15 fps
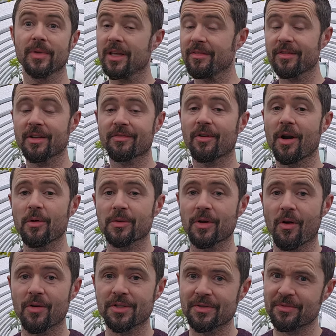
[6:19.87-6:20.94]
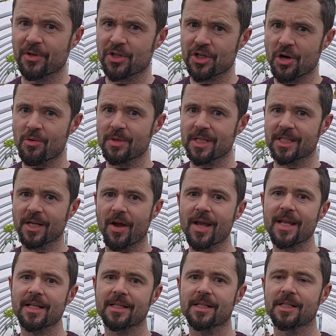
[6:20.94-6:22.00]
even if they're outdoors, if they're showing
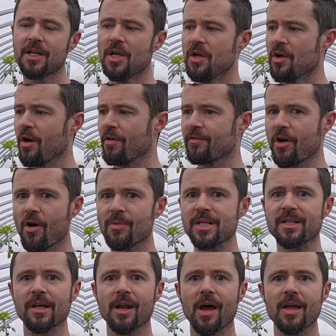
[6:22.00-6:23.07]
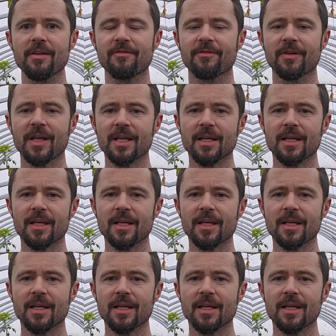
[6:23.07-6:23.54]
signs of coming to life,